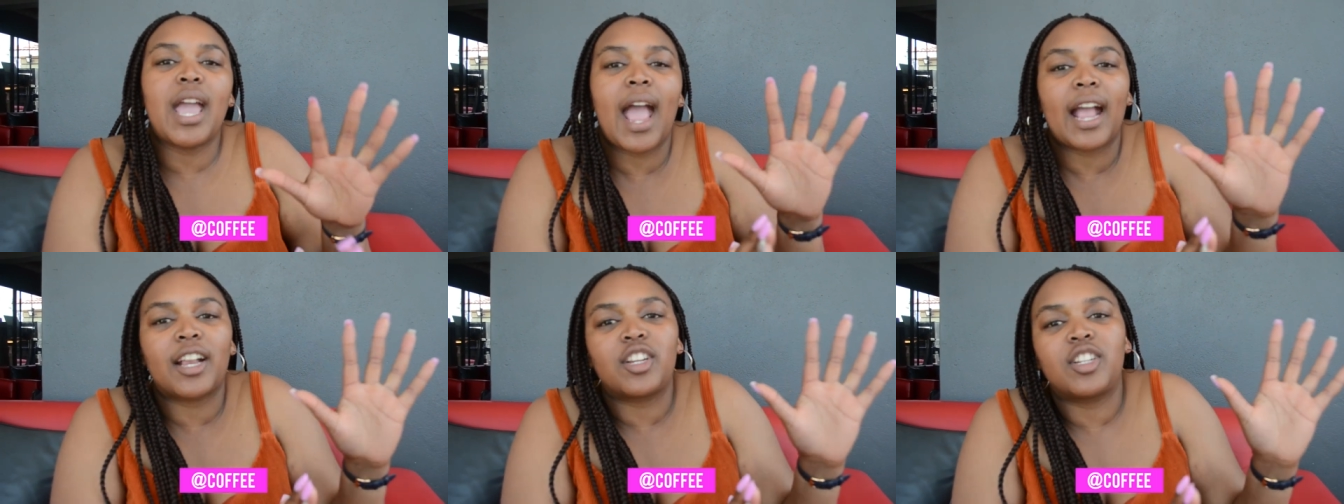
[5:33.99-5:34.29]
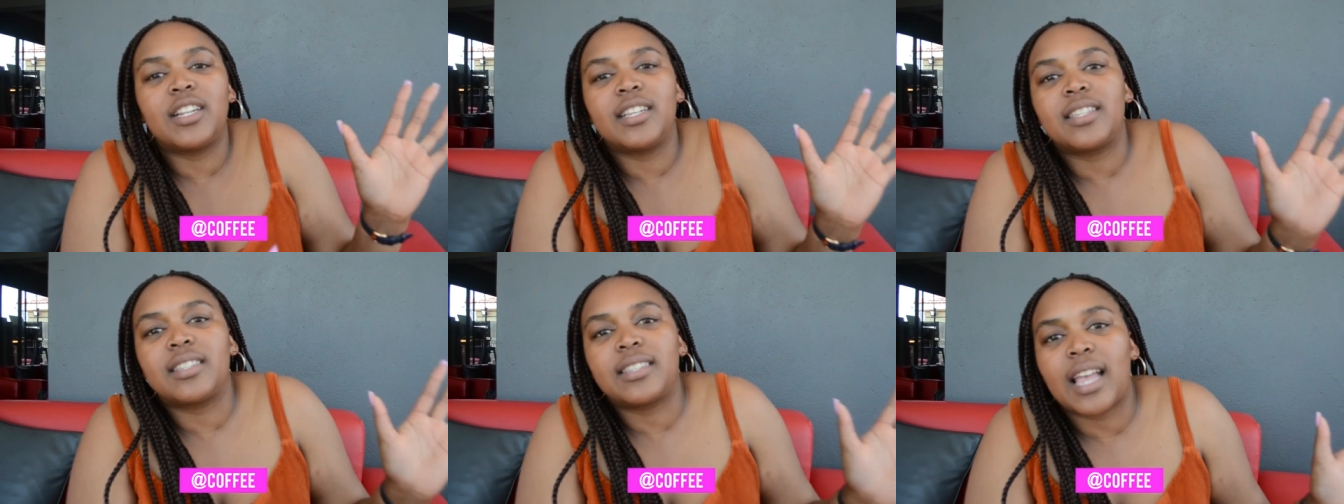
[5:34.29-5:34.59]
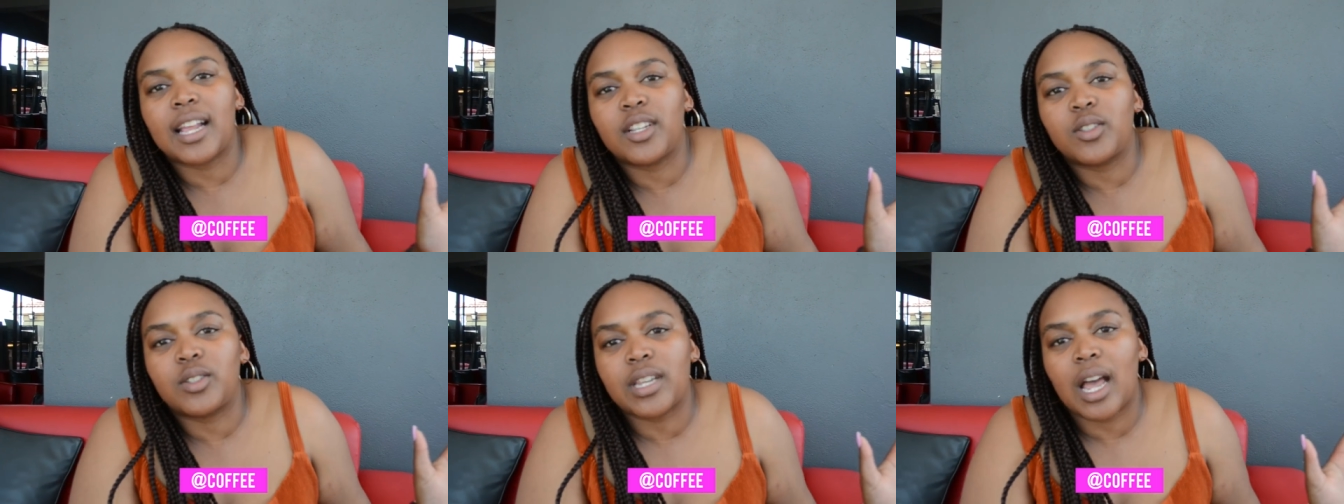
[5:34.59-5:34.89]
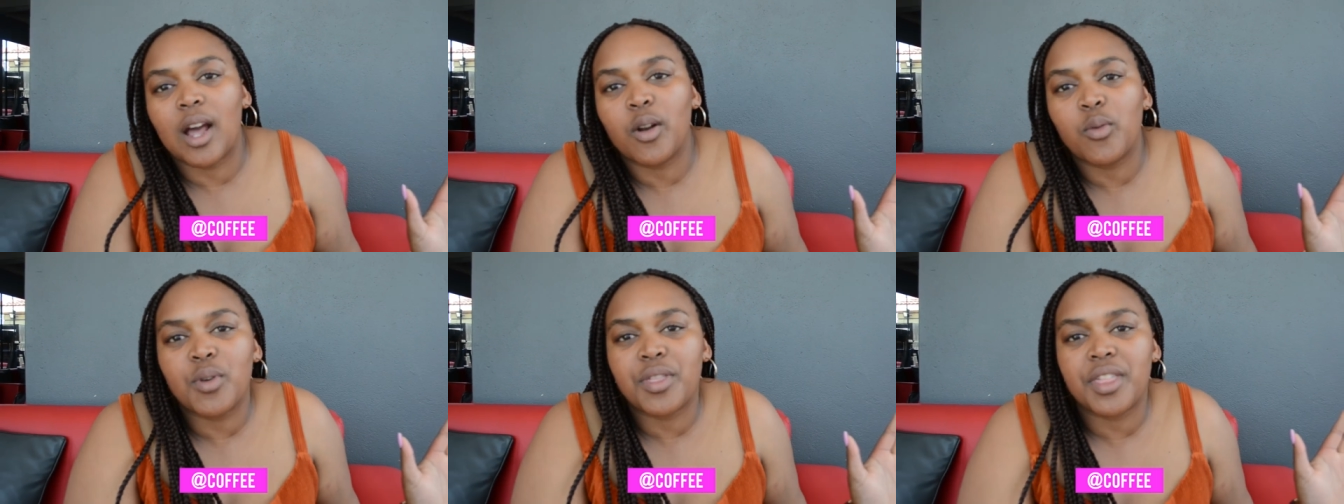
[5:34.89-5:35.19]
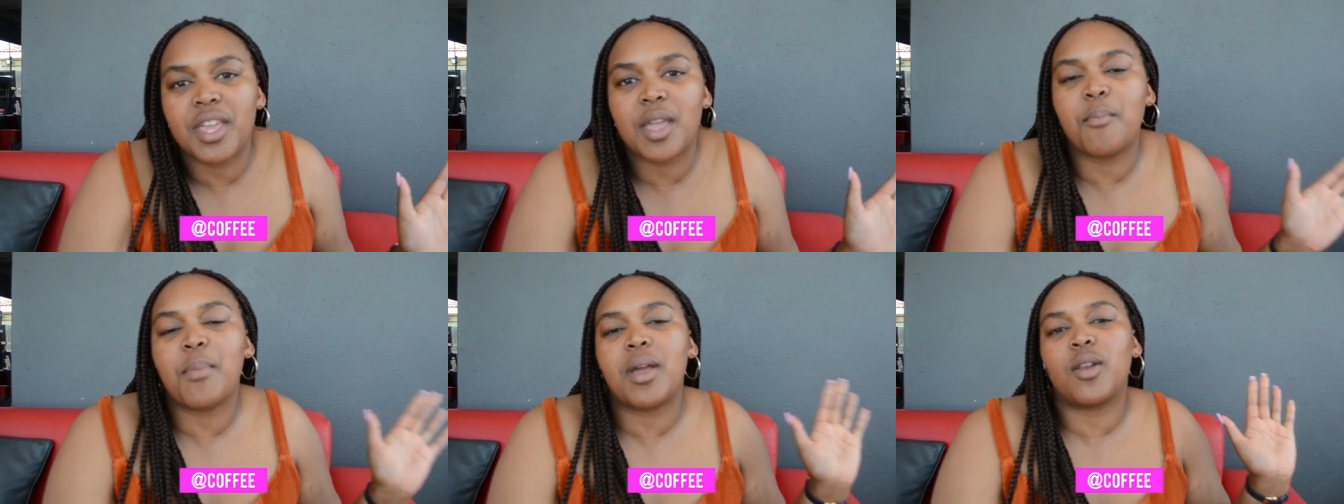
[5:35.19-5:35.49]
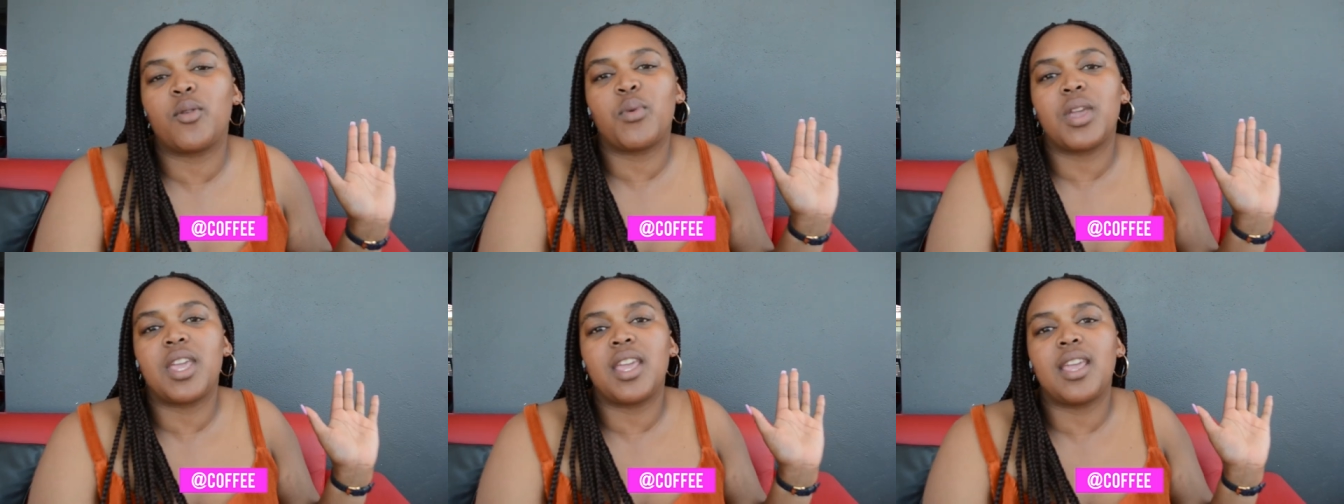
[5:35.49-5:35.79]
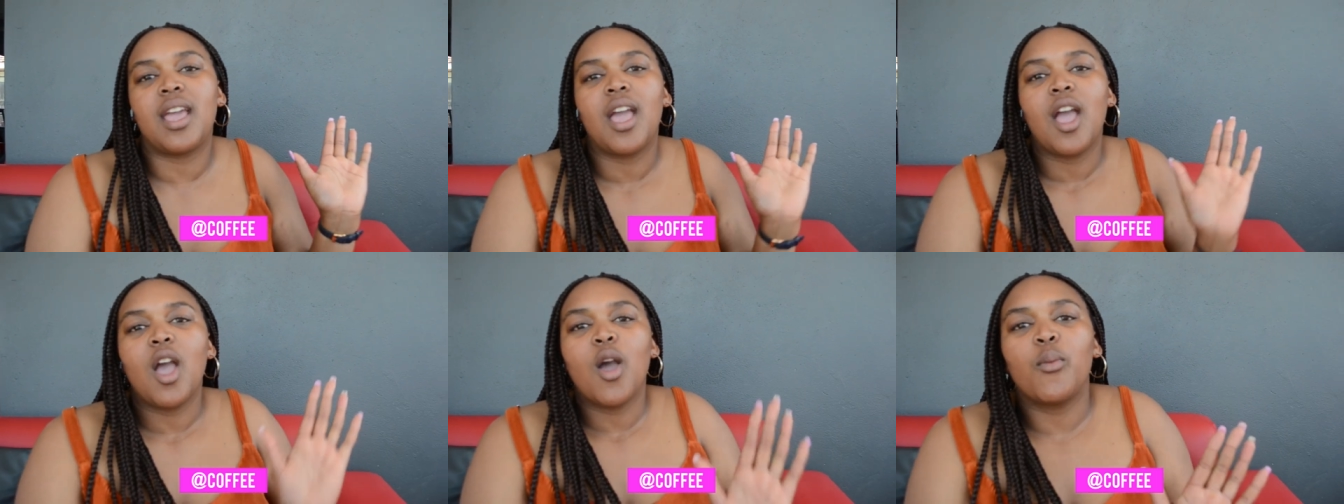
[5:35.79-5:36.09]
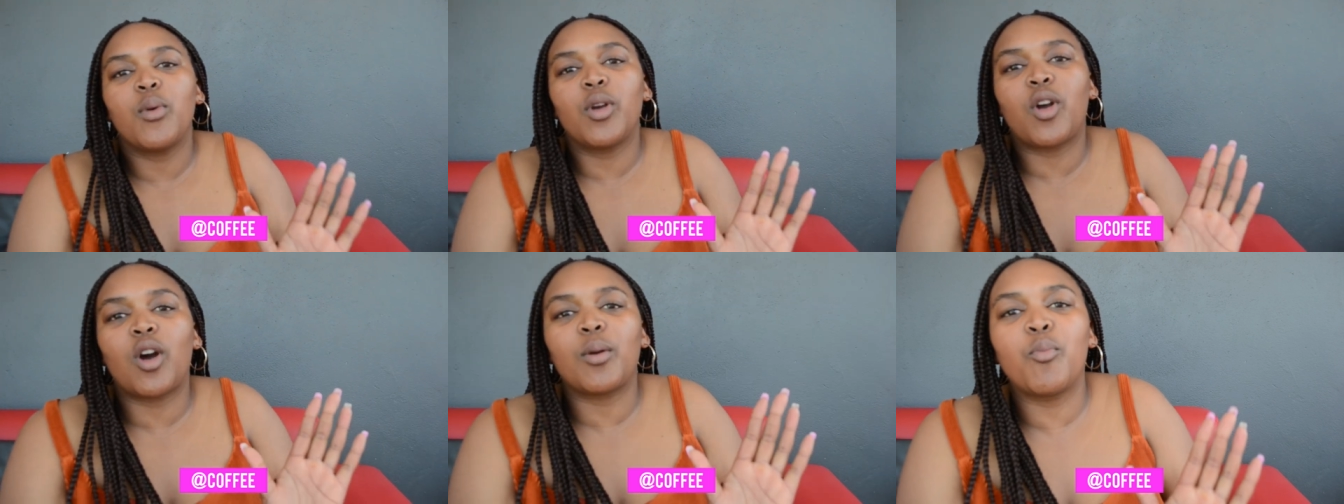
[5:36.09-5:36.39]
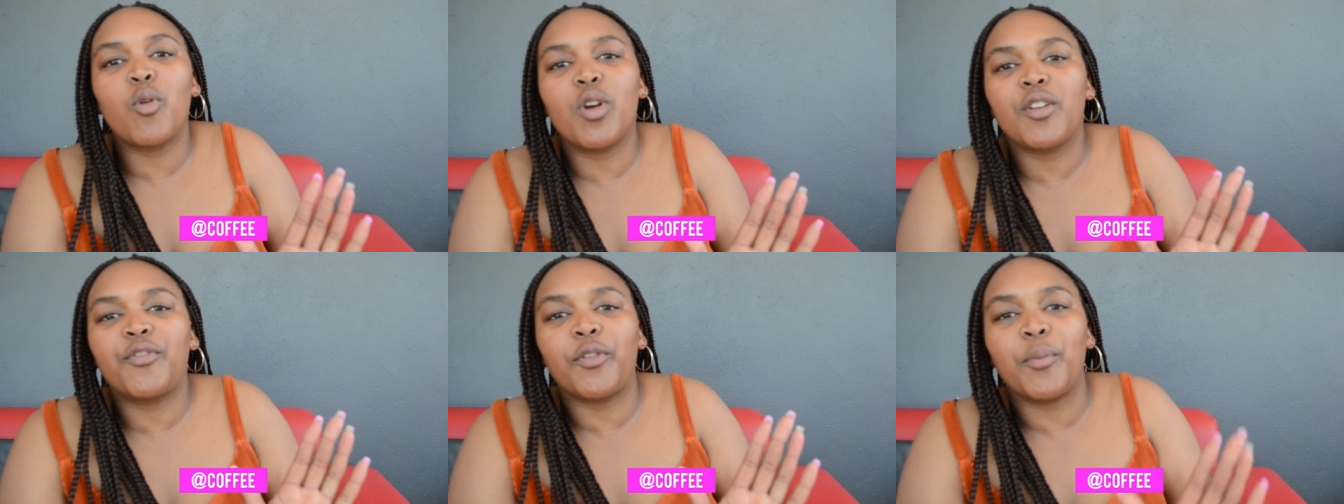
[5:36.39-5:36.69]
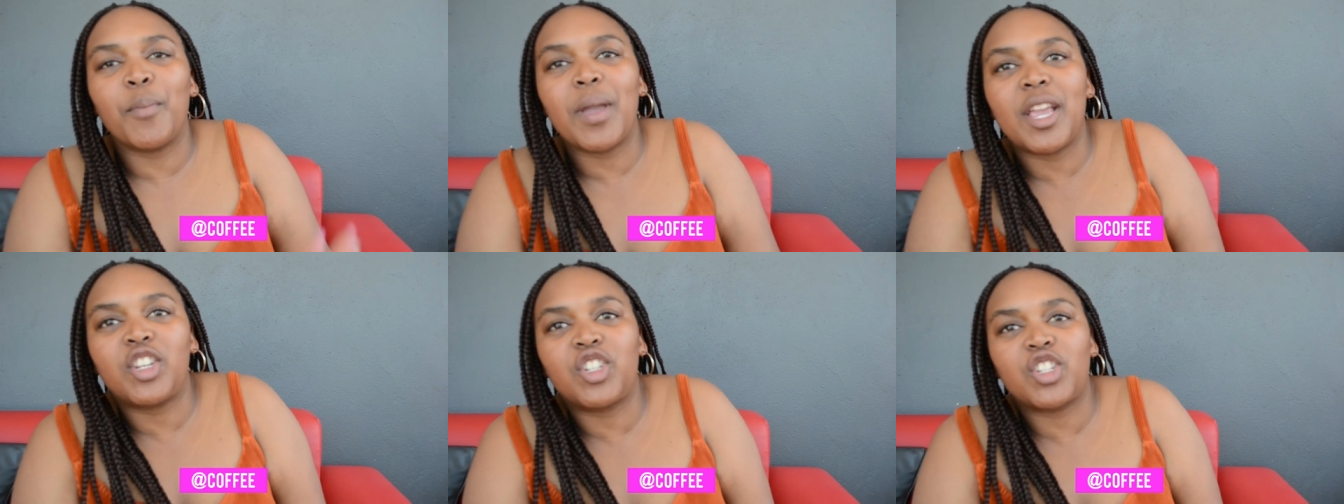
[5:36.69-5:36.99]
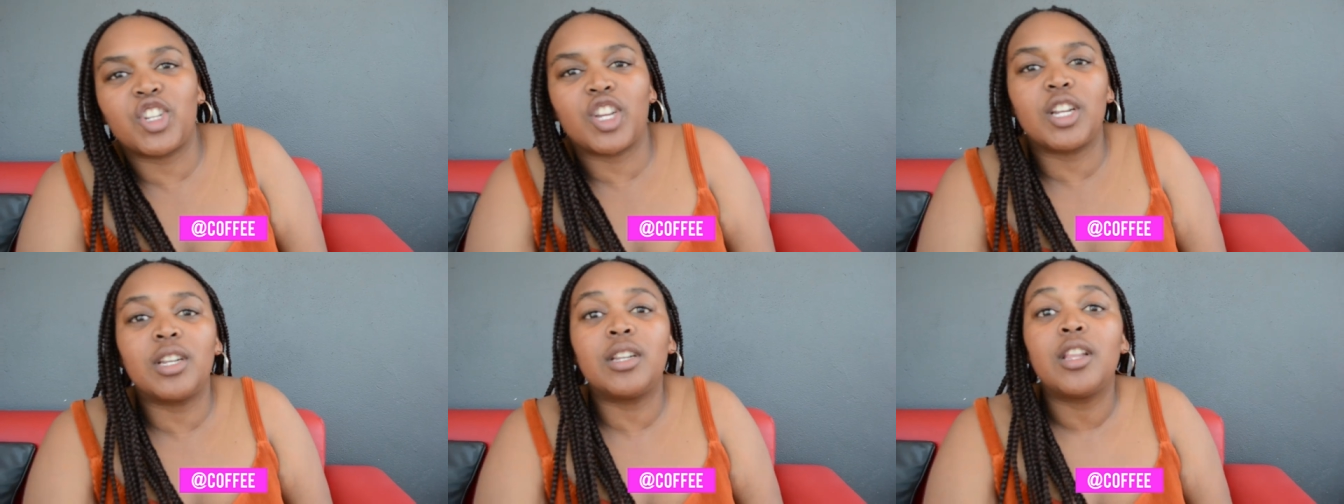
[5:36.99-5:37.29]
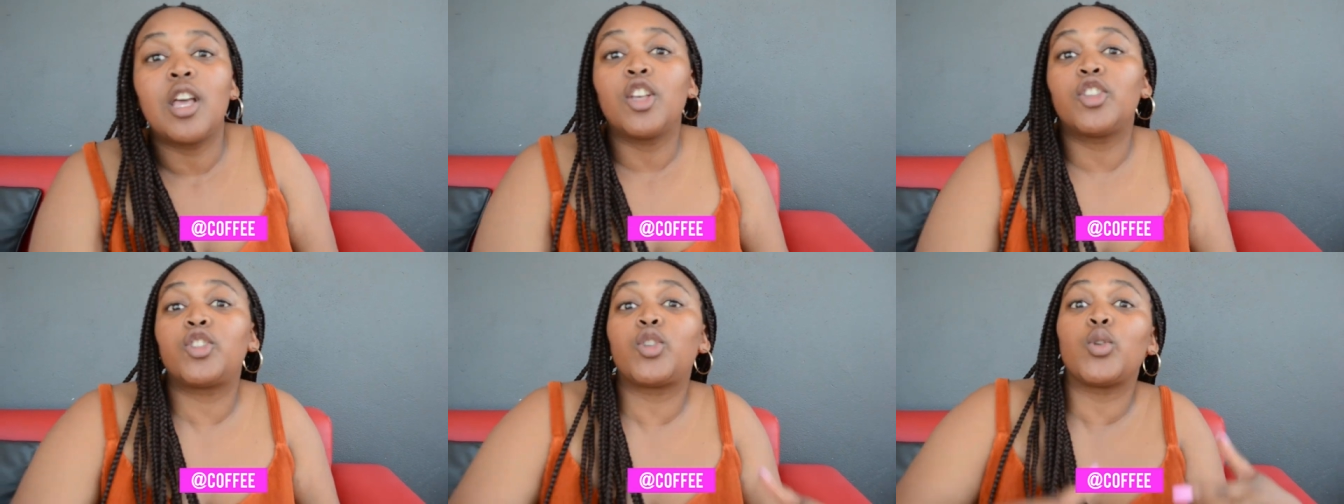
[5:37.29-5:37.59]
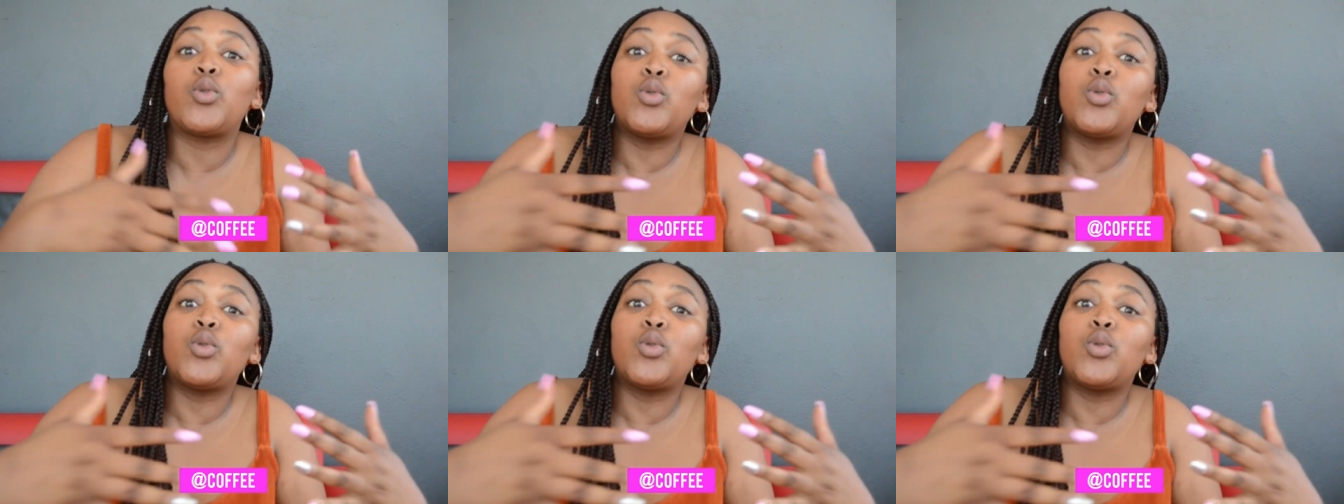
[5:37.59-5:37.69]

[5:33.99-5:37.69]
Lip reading: actually sat down with him and we got more information.